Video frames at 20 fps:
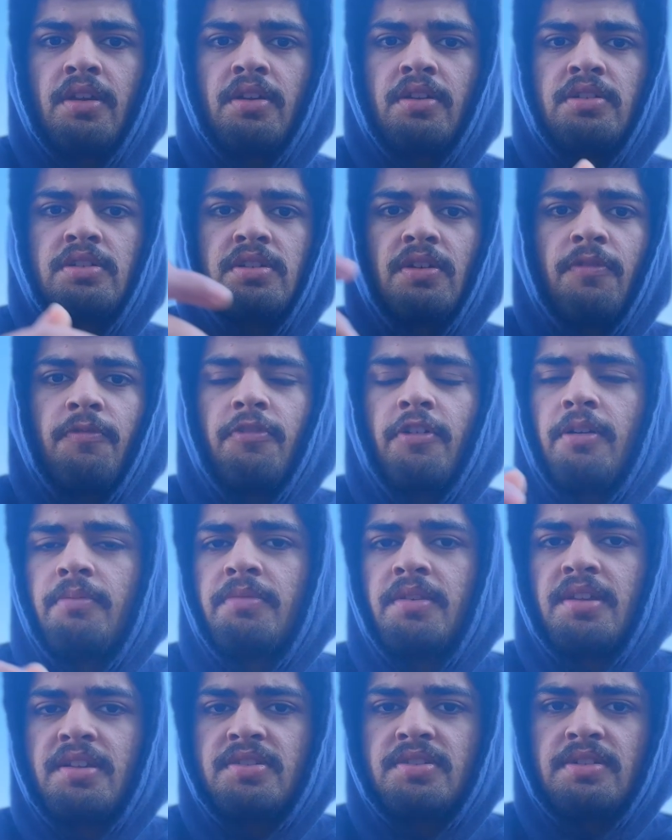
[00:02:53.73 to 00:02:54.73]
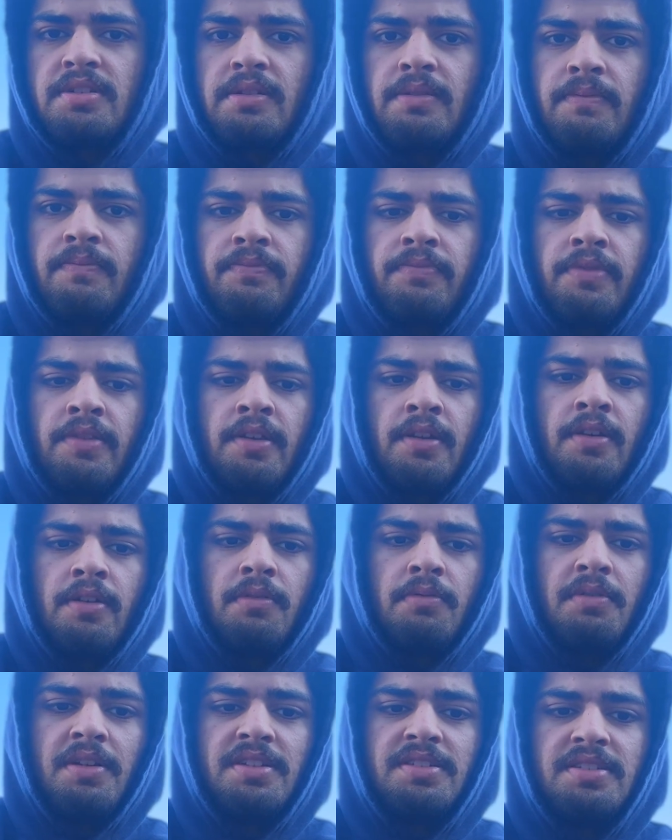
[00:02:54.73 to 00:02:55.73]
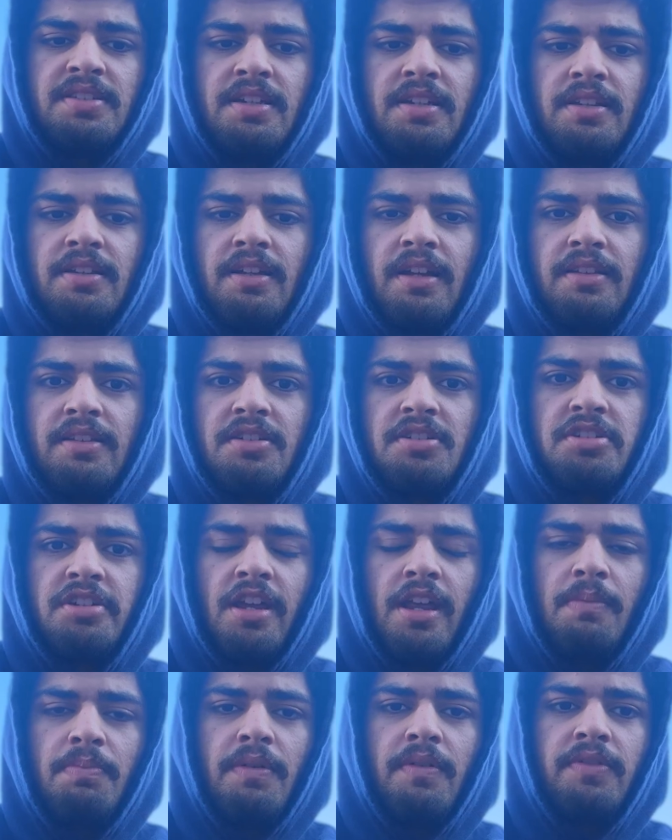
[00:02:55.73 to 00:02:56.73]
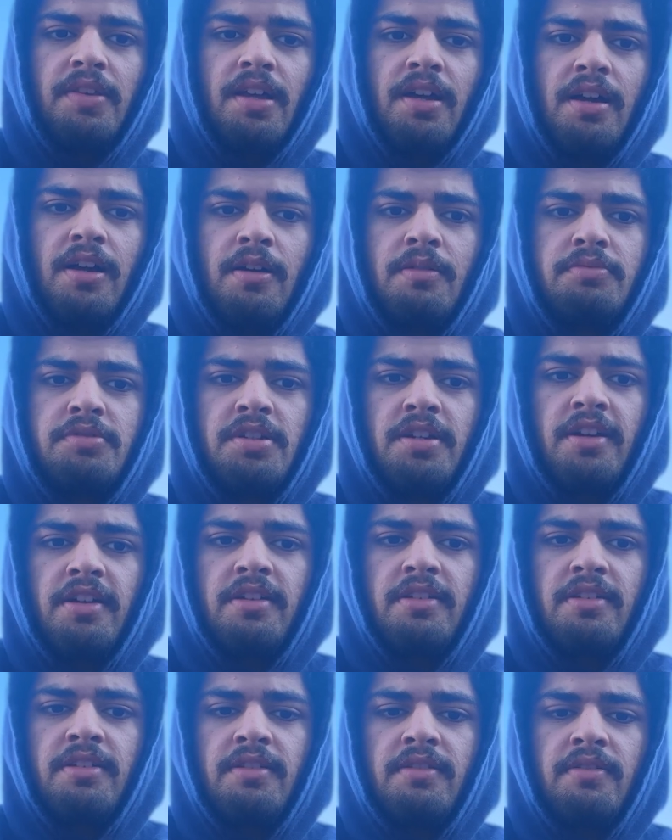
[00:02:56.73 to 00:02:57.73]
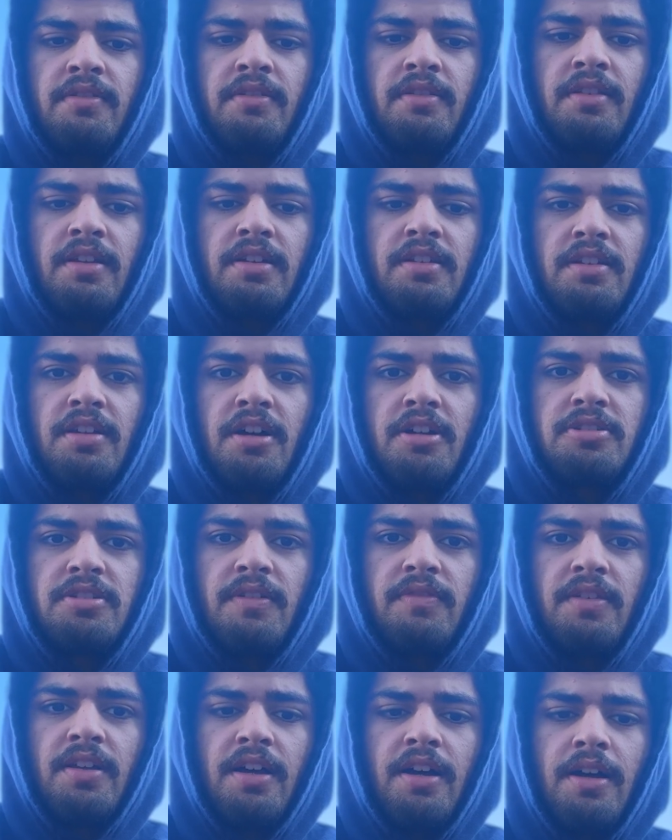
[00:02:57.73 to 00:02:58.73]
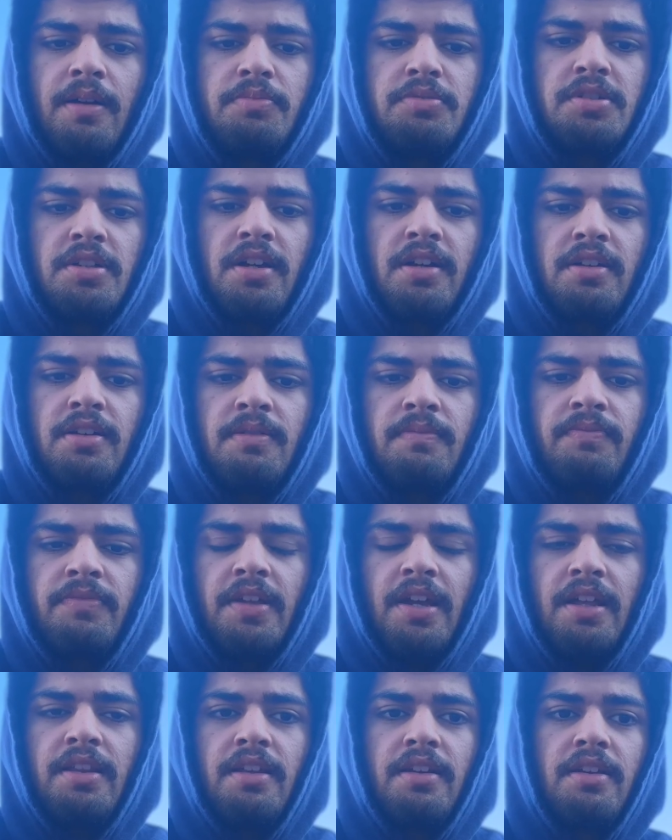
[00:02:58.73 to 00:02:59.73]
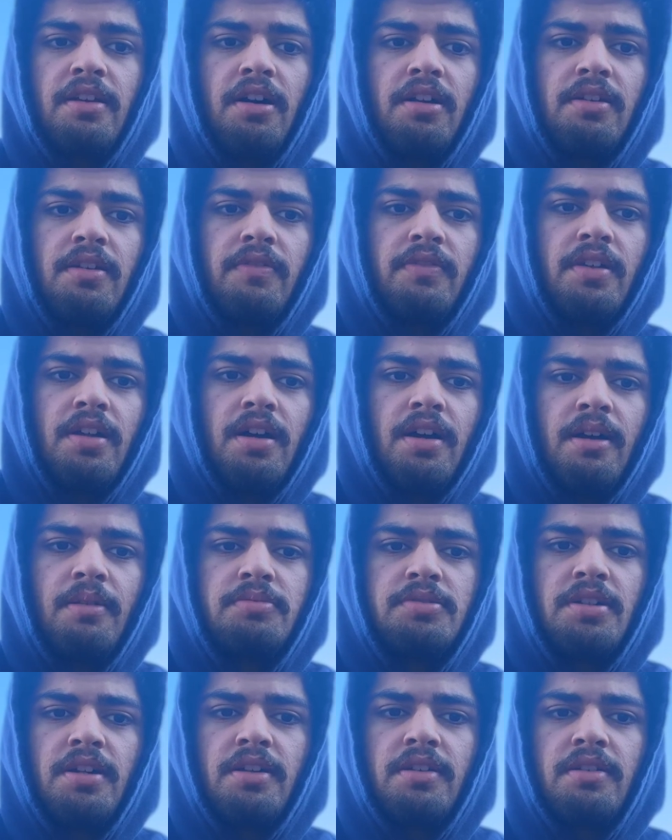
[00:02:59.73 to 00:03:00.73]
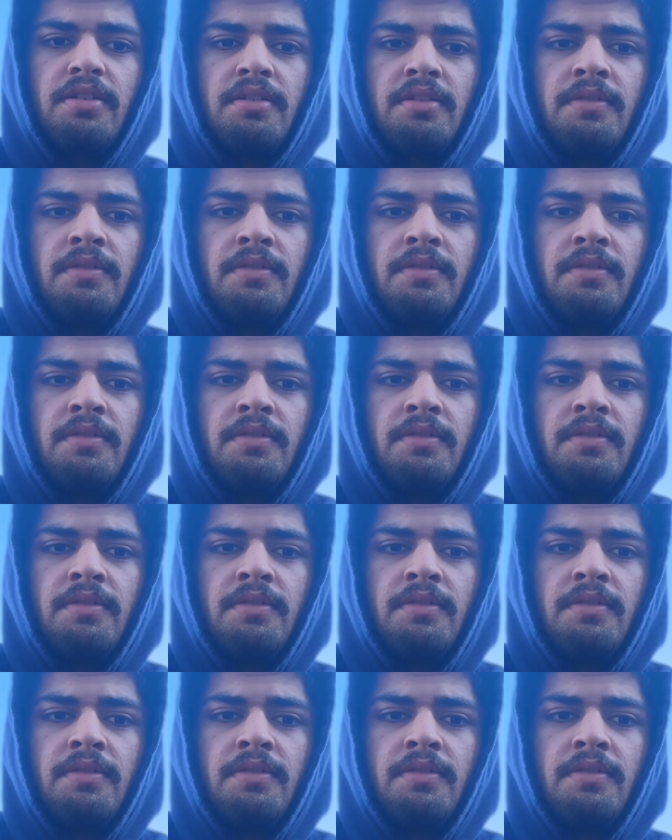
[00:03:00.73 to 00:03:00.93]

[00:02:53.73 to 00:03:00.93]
So from this, we see that the shape of the object, the touch of the object, and the color of the object